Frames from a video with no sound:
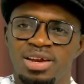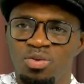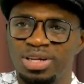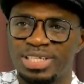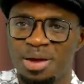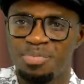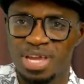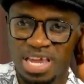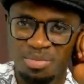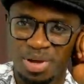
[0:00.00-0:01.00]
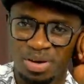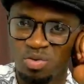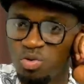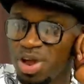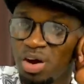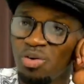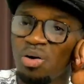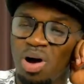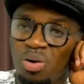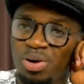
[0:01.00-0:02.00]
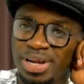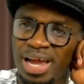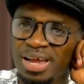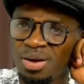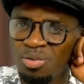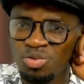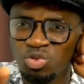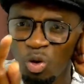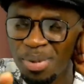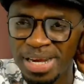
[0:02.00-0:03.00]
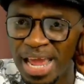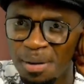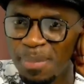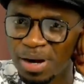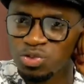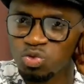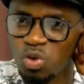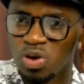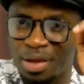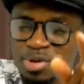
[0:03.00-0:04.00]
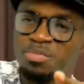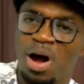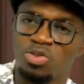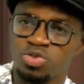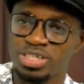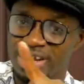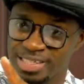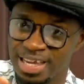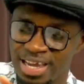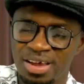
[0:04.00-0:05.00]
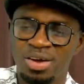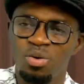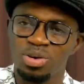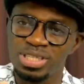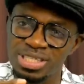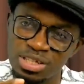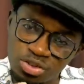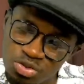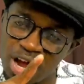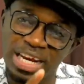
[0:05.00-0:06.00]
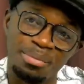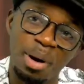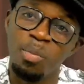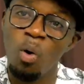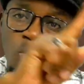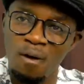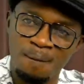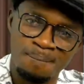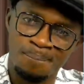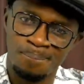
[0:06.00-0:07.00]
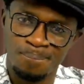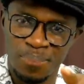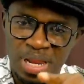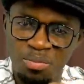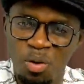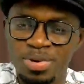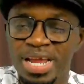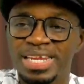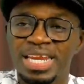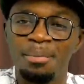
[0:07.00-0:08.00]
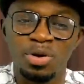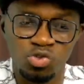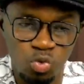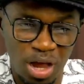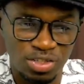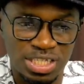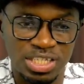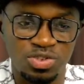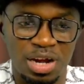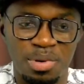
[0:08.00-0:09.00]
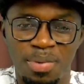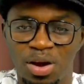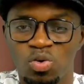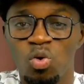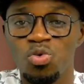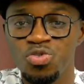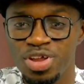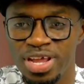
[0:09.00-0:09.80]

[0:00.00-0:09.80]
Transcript: one type amen, who we are no quaquada. No man a banner swallow, a be bow, such as say, was this into the end of a bow. Nemum dear Nam Swas in Tidian Babano, only